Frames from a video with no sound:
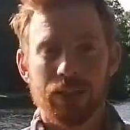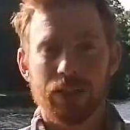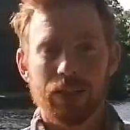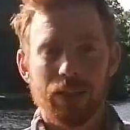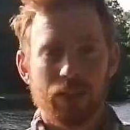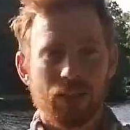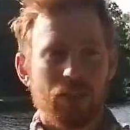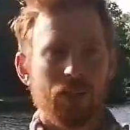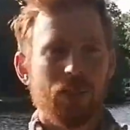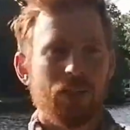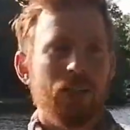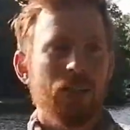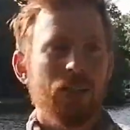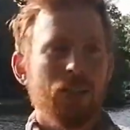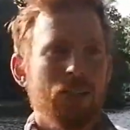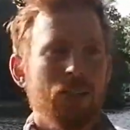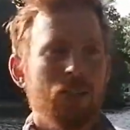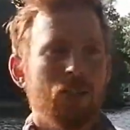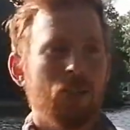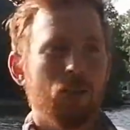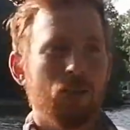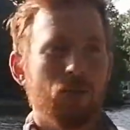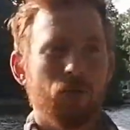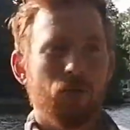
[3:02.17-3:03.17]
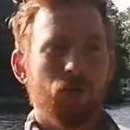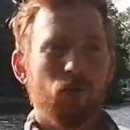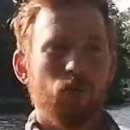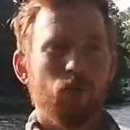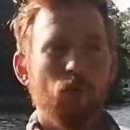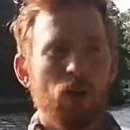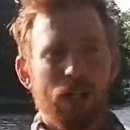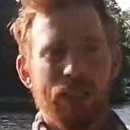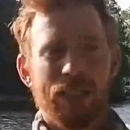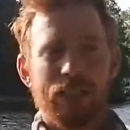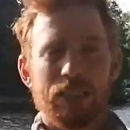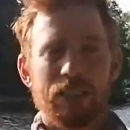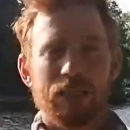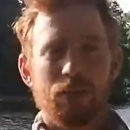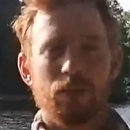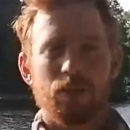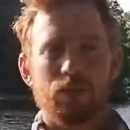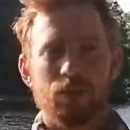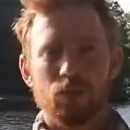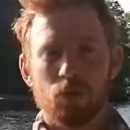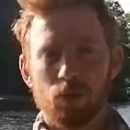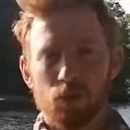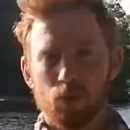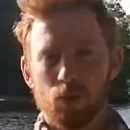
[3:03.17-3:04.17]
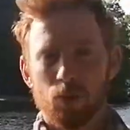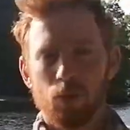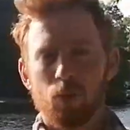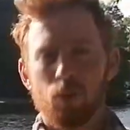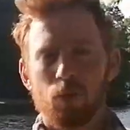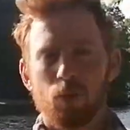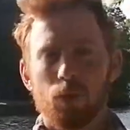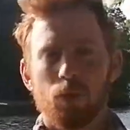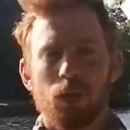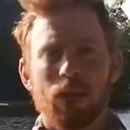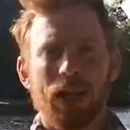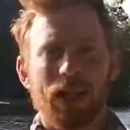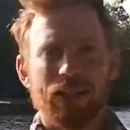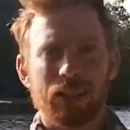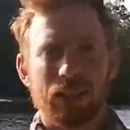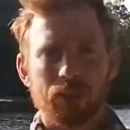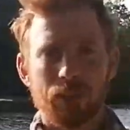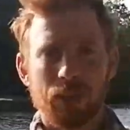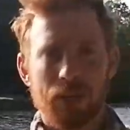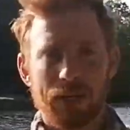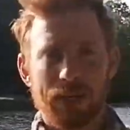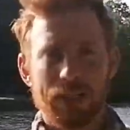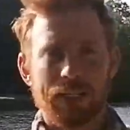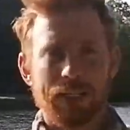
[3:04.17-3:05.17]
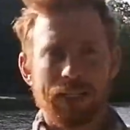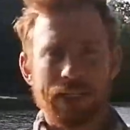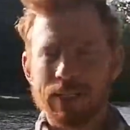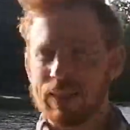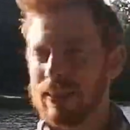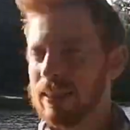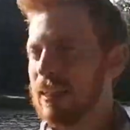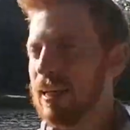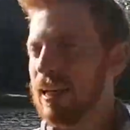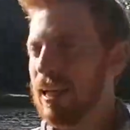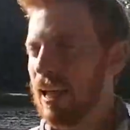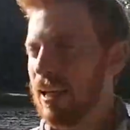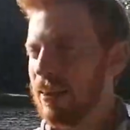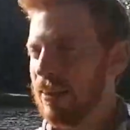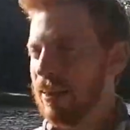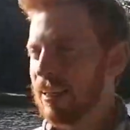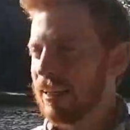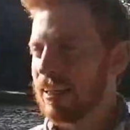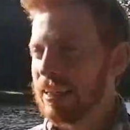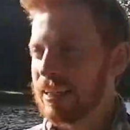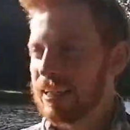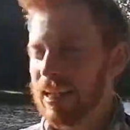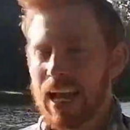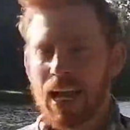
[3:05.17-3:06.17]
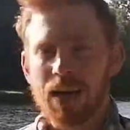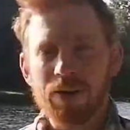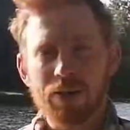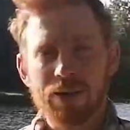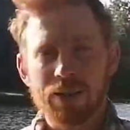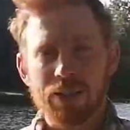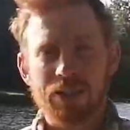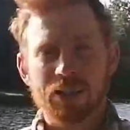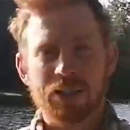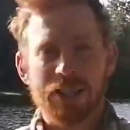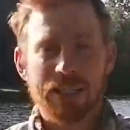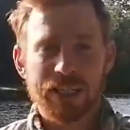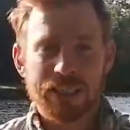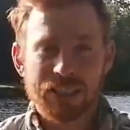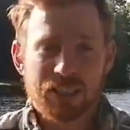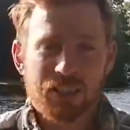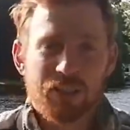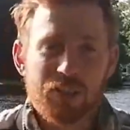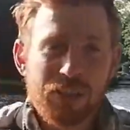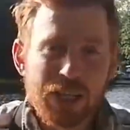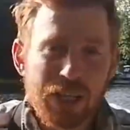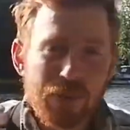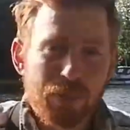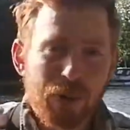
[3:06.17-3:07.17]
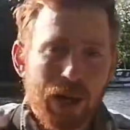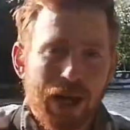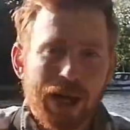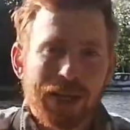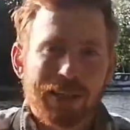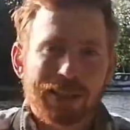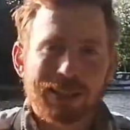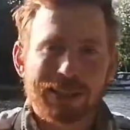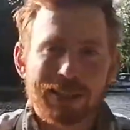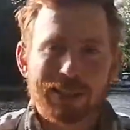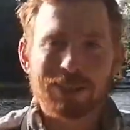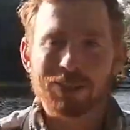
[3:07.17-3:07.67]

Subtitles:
They are sort of white with sort of black speckling, and they can carry the chicks on their backs.